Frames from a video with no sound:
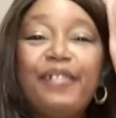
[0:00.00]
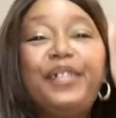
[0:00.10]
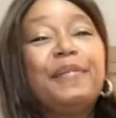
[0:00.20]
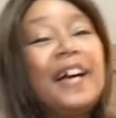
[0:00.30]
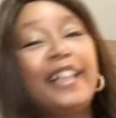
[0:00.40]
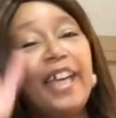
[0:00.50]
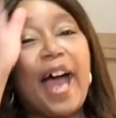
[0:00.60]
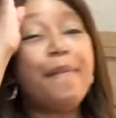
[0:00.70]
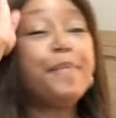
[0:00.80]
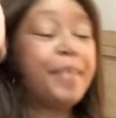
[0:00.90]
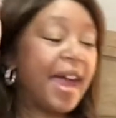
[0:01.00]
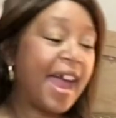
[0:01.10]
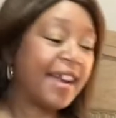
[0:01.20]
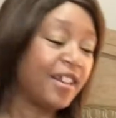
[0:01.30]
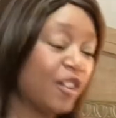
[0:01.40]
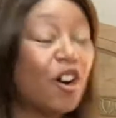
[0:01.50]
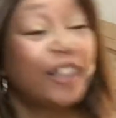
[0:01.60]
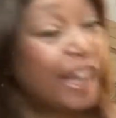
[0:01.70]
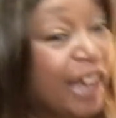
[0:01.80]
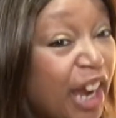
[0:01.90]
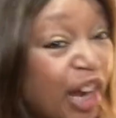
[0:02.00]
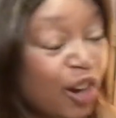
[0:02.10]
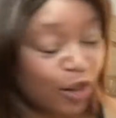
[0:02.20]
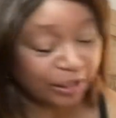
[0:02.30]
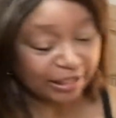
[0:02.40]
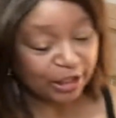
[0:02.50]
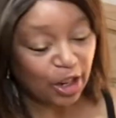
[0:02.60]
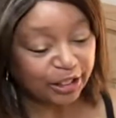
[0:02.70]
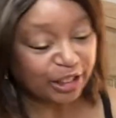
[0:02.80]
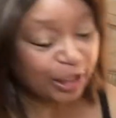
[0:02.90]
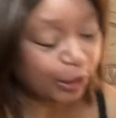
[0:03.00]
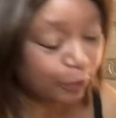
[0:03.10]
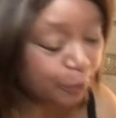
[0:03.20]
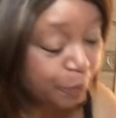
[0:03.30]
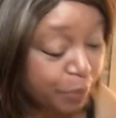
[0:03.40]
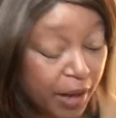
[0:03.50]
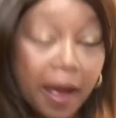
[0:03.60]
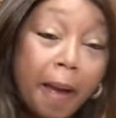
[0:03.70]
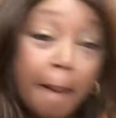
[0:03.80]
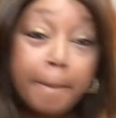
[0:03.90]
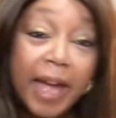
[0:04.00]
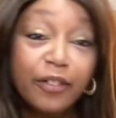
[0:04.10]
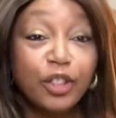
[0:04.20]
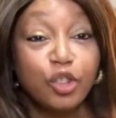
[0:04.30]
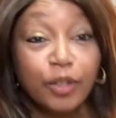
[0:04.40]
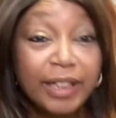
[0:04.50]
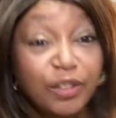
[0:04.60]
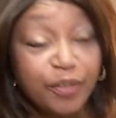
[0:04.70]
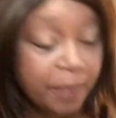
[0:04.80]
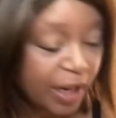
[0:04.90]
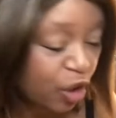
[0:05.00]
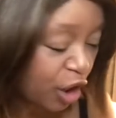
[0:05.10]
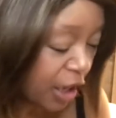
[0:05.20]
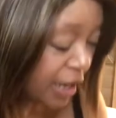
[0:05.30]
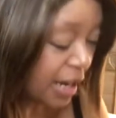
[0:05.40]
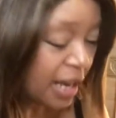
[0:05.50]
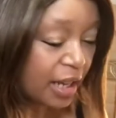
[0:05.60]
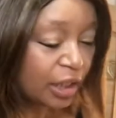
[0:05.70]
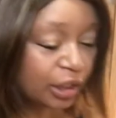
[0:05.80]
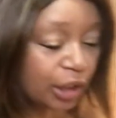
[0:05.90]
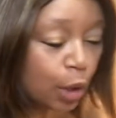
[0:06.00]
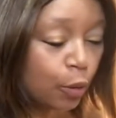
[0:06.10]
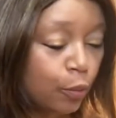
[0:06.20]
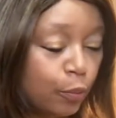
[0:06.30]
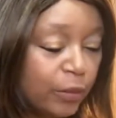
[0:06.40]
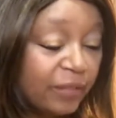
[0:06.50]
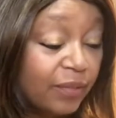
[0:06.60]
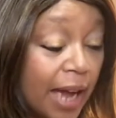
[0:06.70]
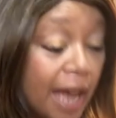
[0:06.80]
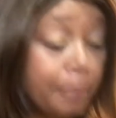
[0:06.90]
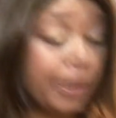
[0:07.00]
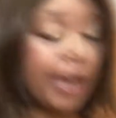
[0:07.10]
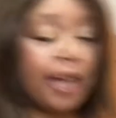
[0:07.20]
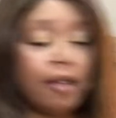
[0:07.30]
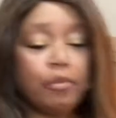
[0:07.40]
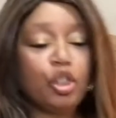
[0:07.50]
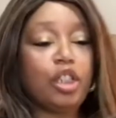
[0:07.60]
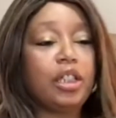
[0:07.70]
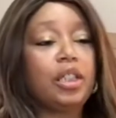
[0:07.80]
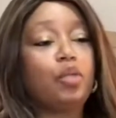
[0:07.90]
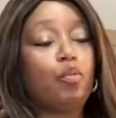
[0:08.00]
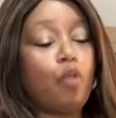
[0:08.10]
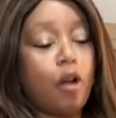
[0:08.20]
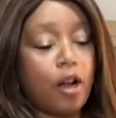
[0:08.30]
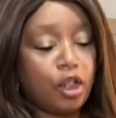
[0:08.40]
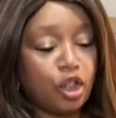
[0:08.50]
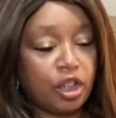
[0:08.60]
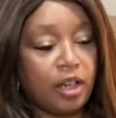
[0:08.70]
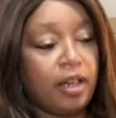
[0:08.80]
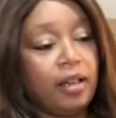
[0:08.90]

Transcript: everybody, I'm back. Carlette here to talk to you about the transformation. So we've got Pam. She is washed